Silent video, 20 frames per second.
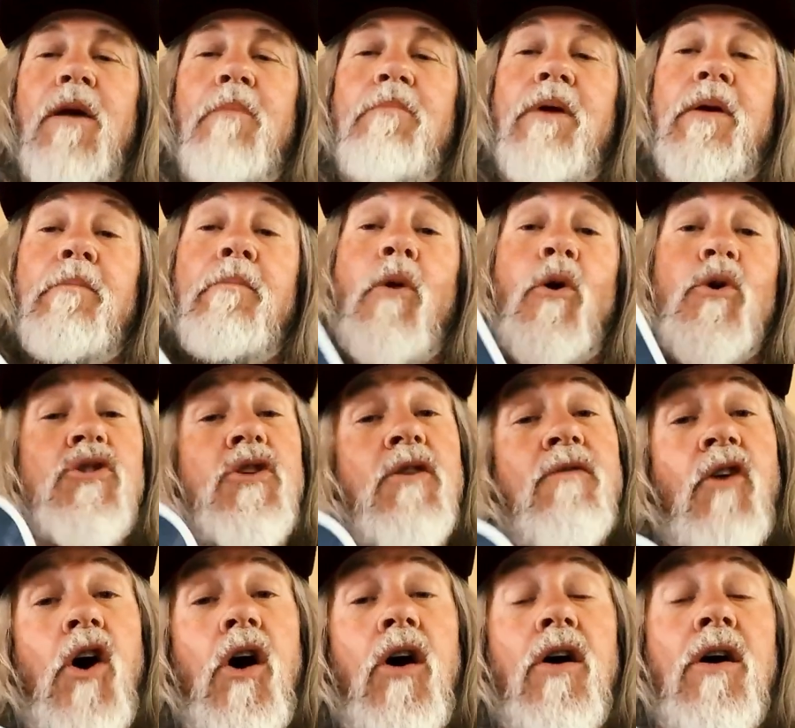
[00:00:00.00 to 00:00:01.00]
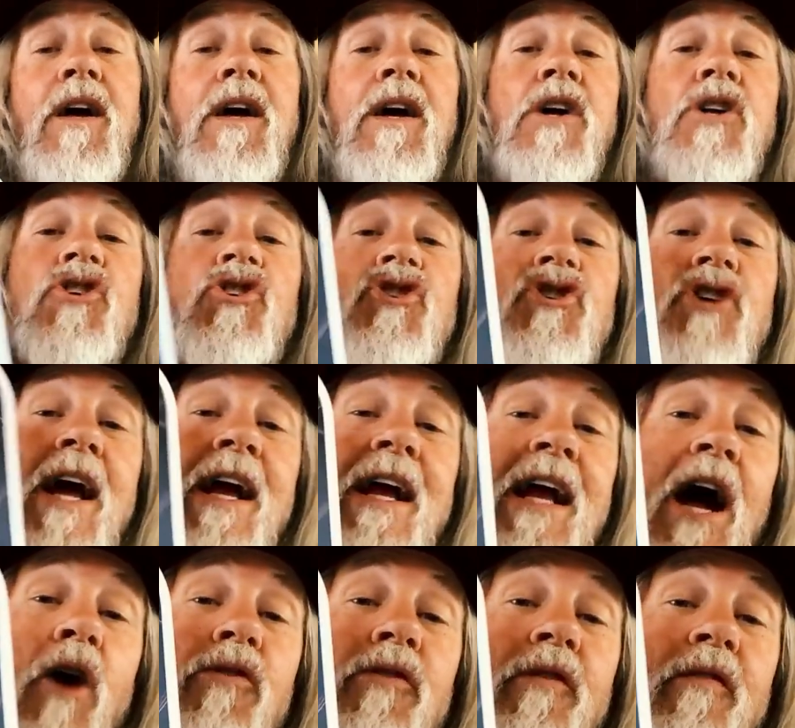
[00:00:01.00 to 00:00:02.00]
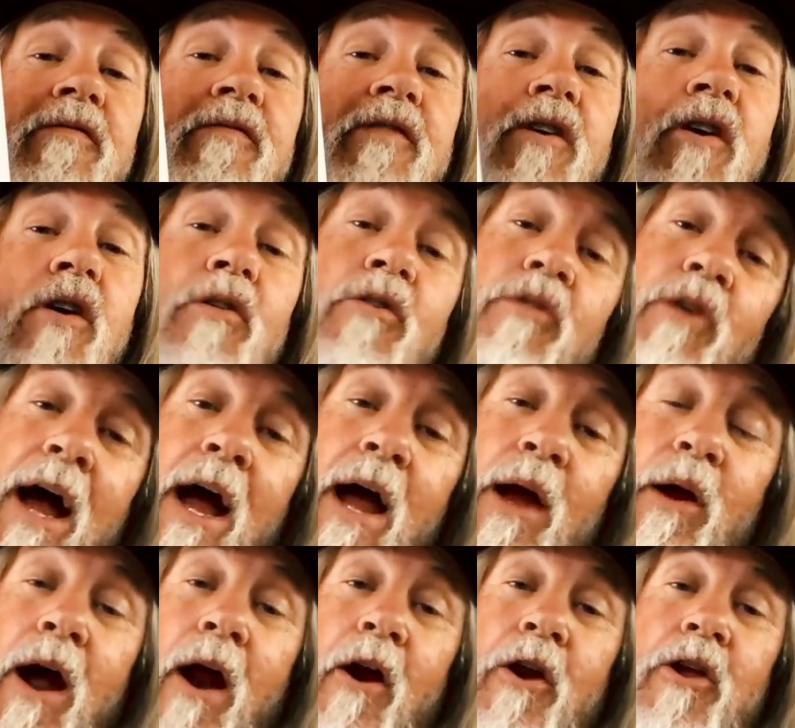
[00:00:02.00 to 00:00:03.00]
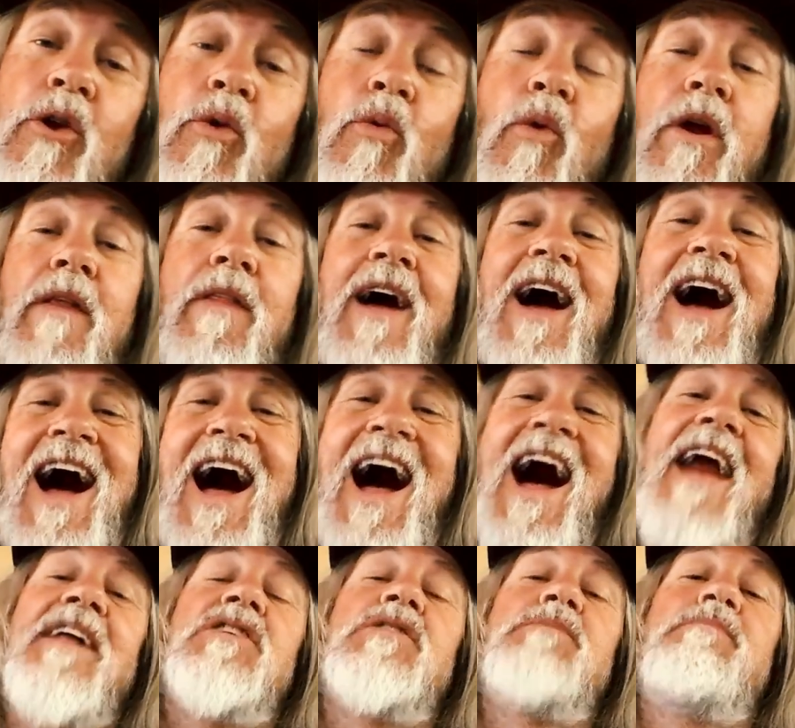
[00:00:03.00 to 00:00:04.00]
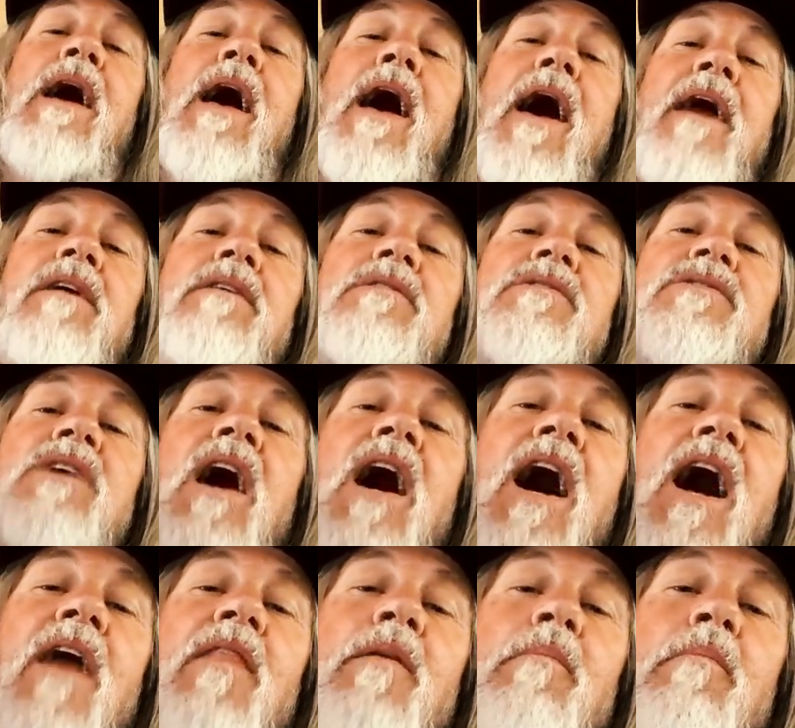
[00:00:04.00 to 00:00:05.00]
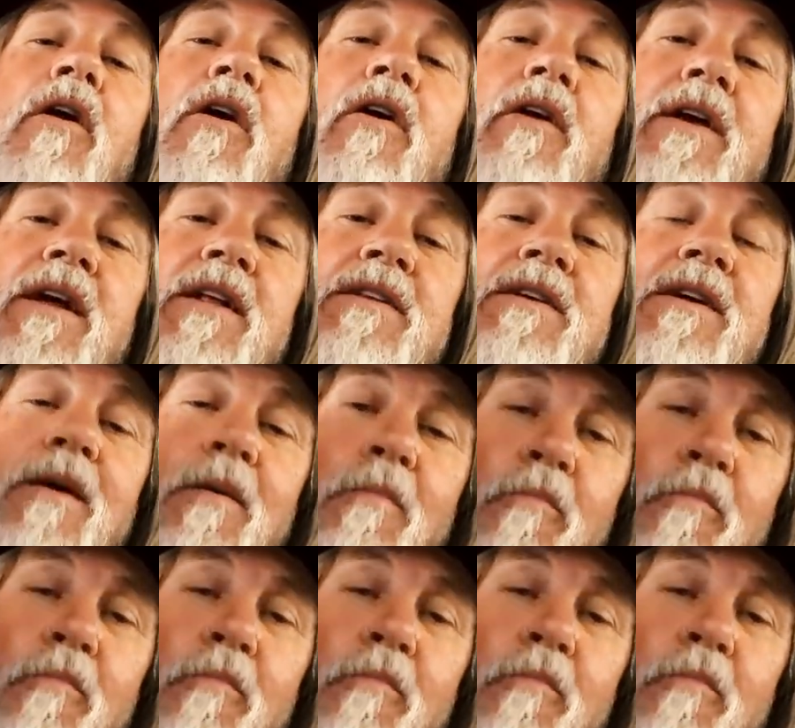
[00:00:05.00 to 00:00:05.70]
But most of all, check out the filth. I argue one of the hottest paddles on the market.